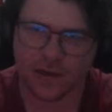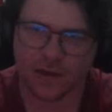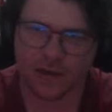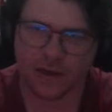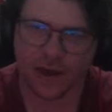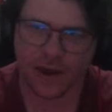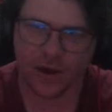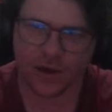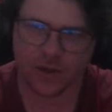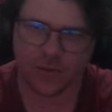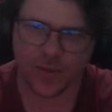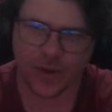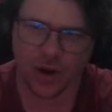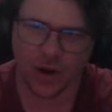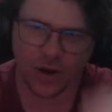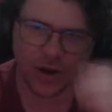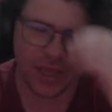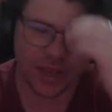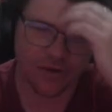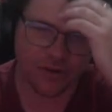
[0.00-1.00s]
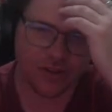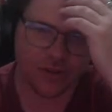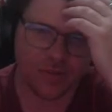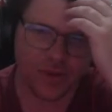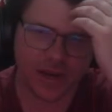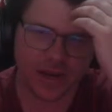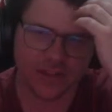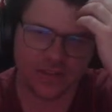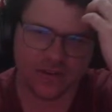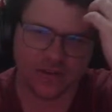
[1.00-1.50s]
Now it's a bit on here in the
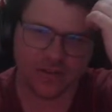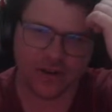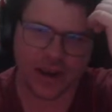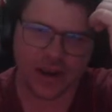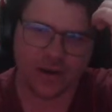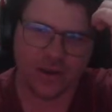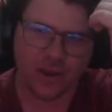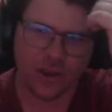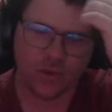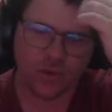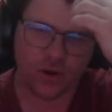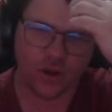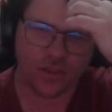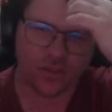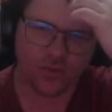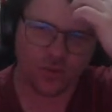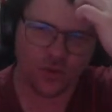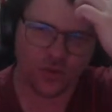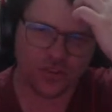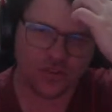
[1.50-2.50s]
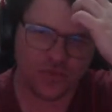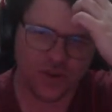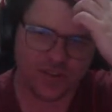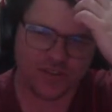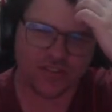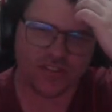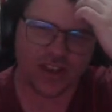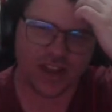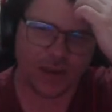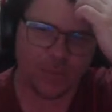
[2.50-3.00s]
middle of the ground. We've got Dawson
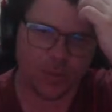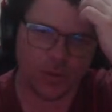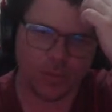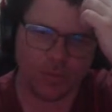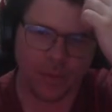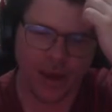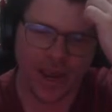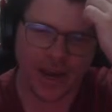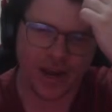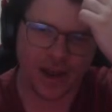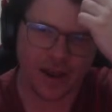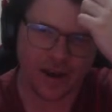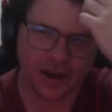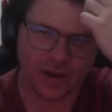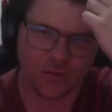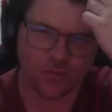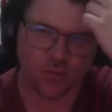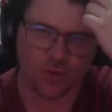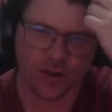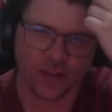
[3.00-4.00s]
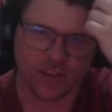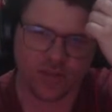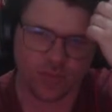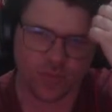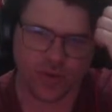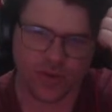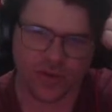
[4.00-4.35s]
wrestling up with Maynard and Crisp.